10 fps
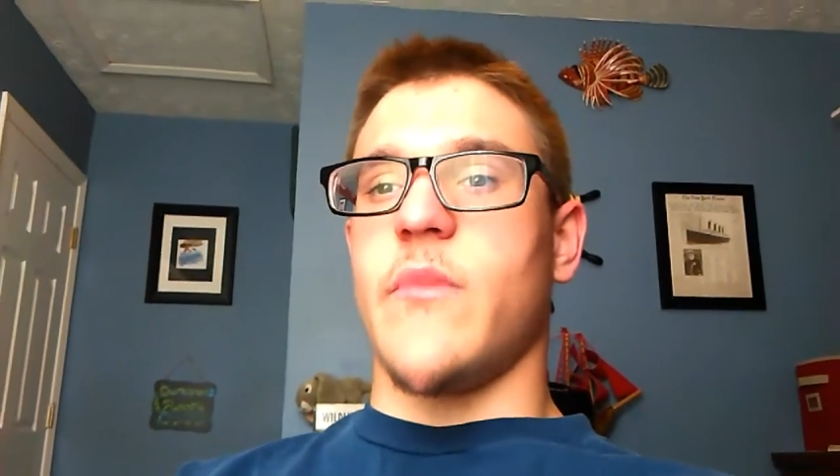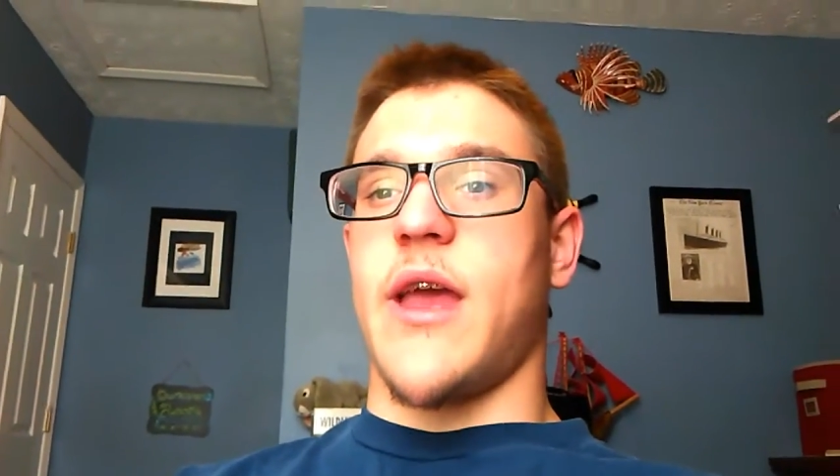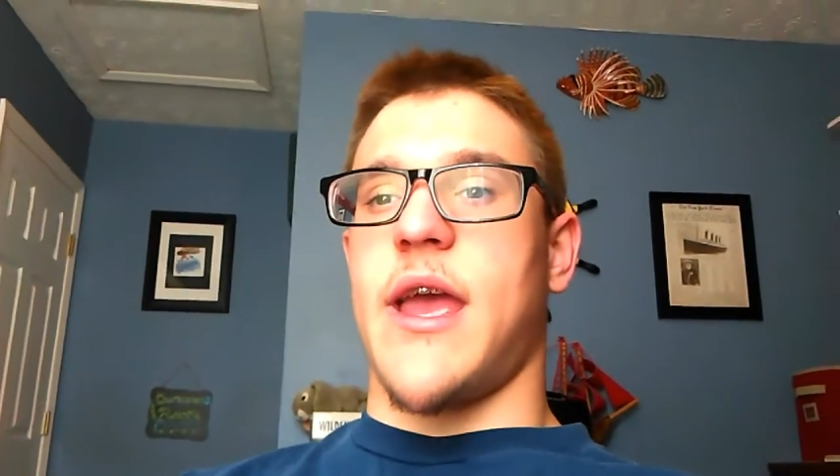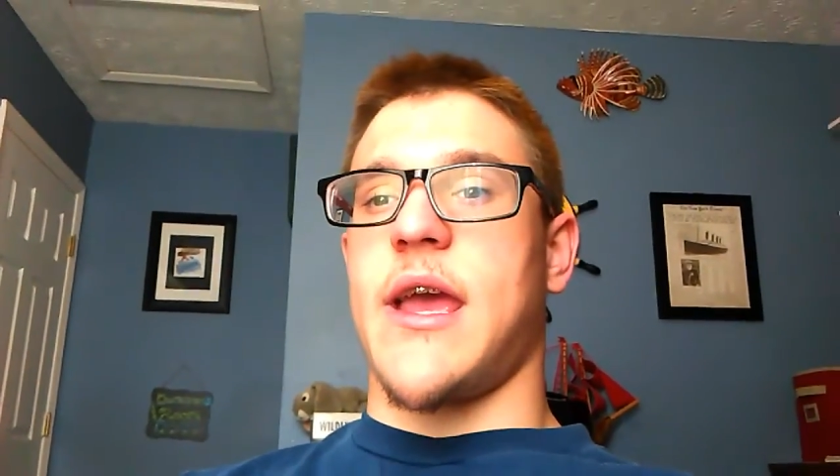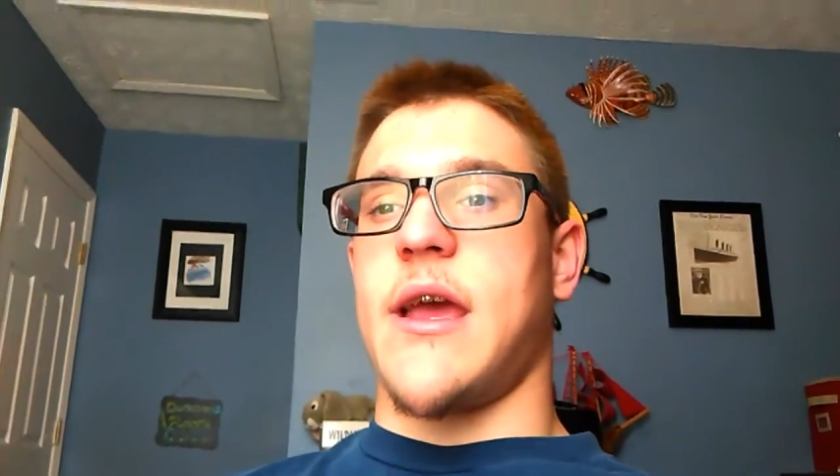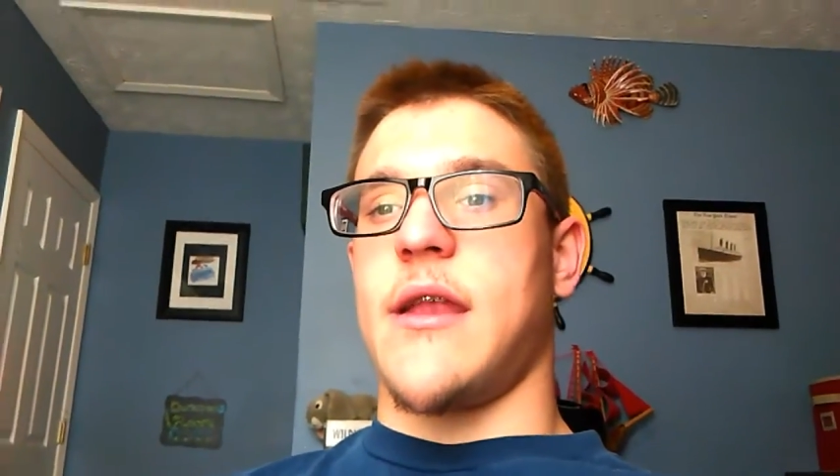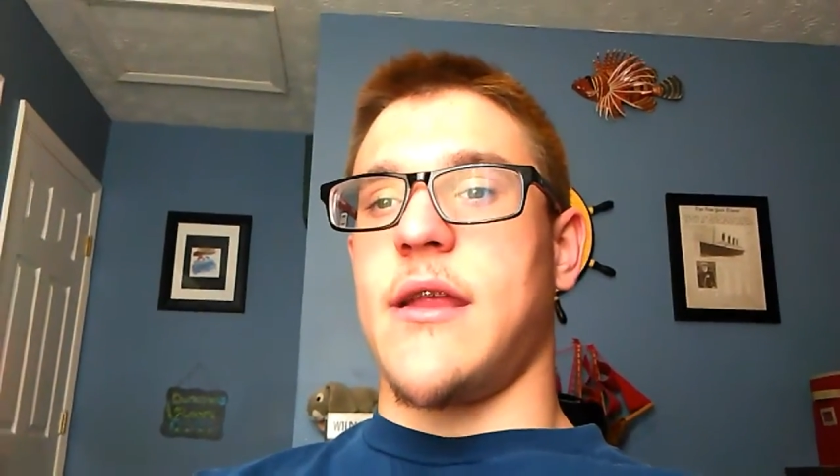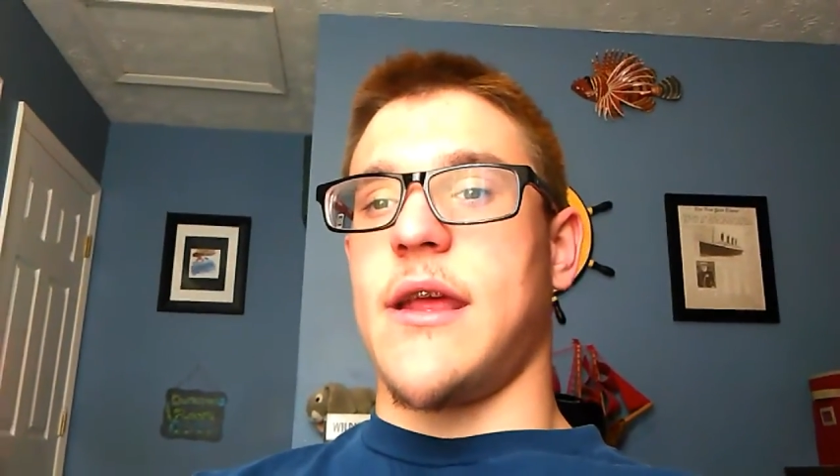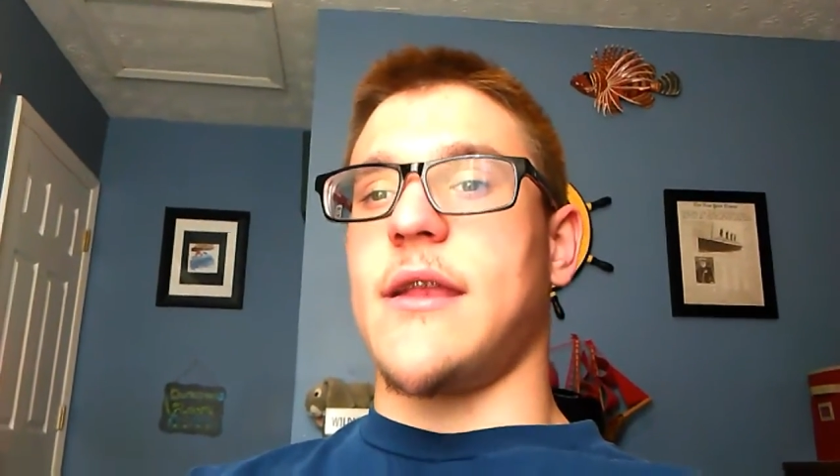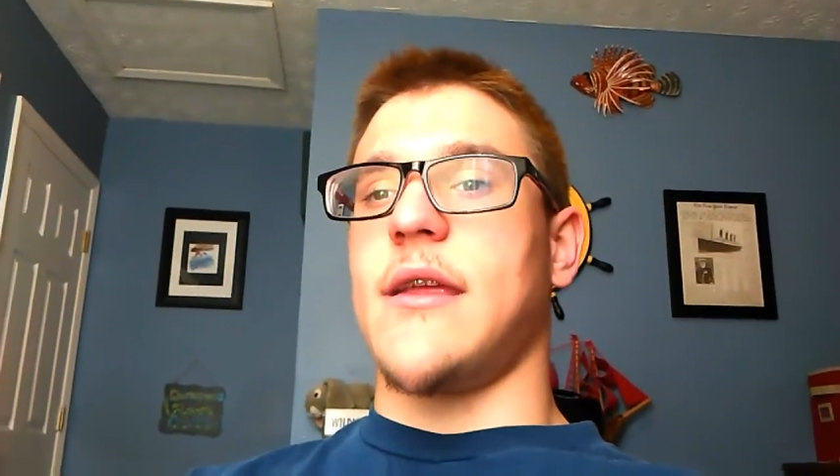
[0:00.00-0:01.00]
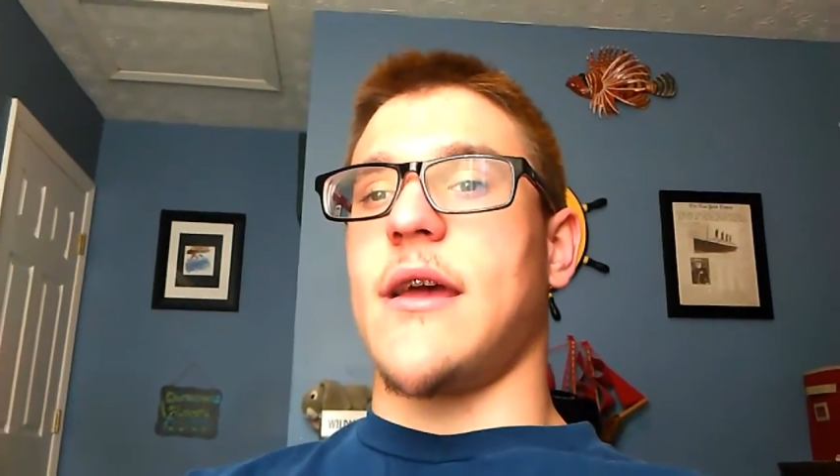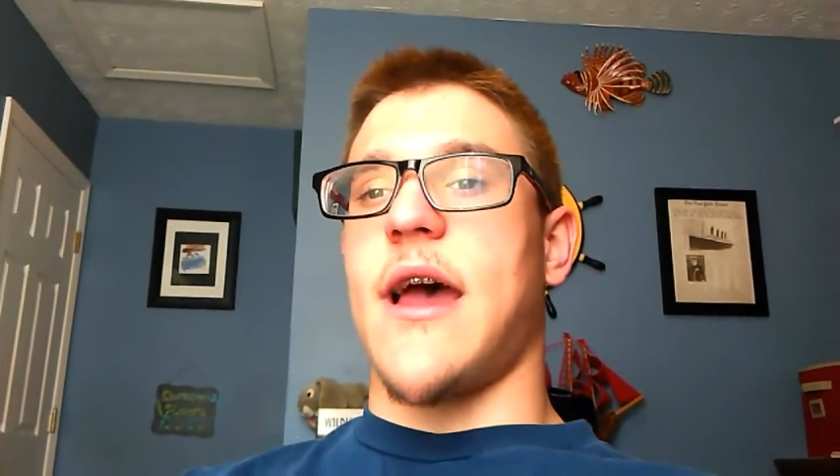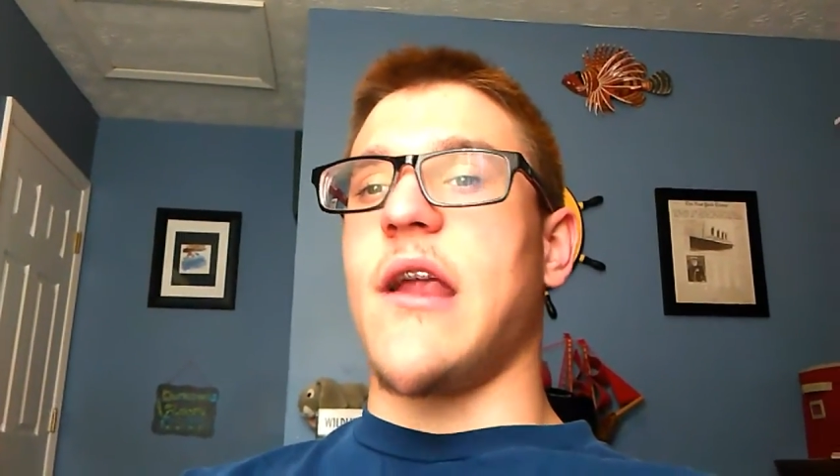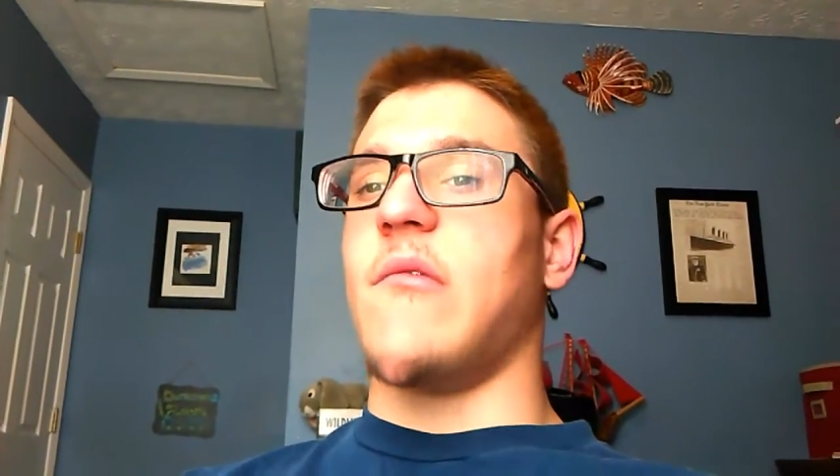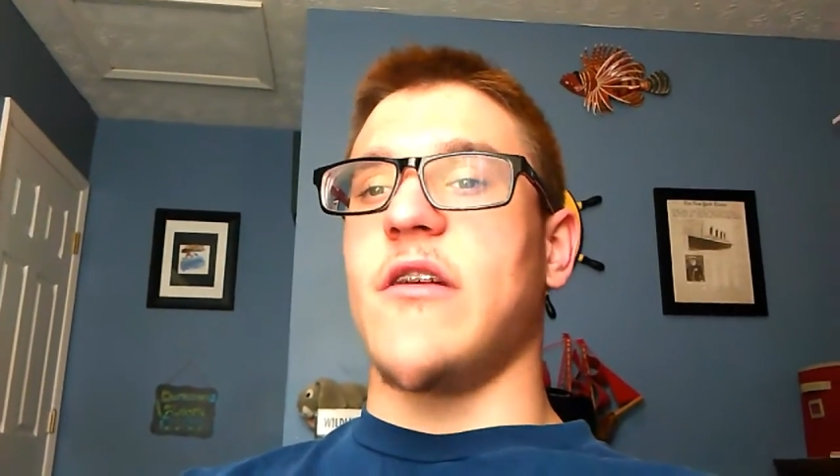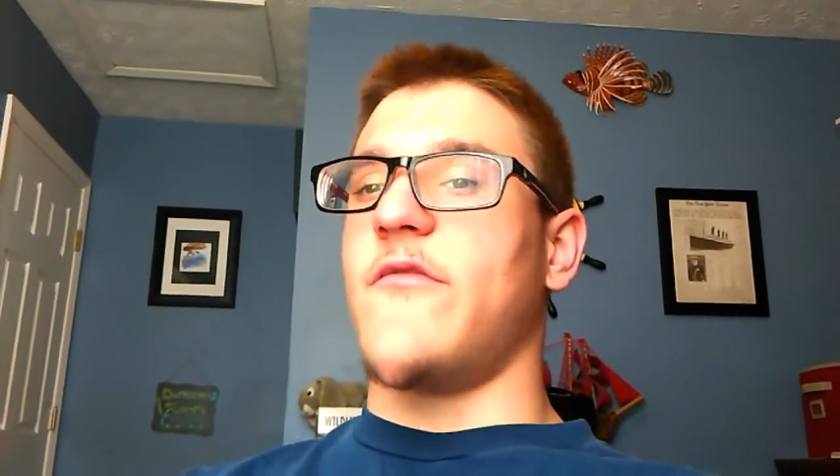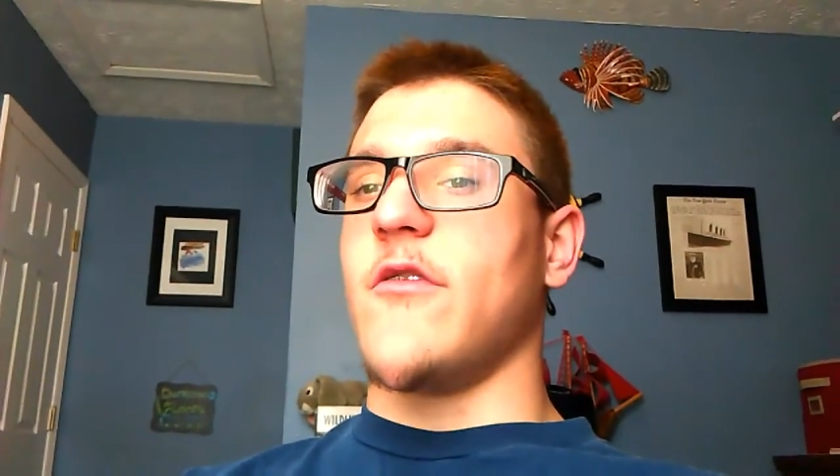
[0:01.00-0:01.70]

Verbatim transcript: And it, I don't want to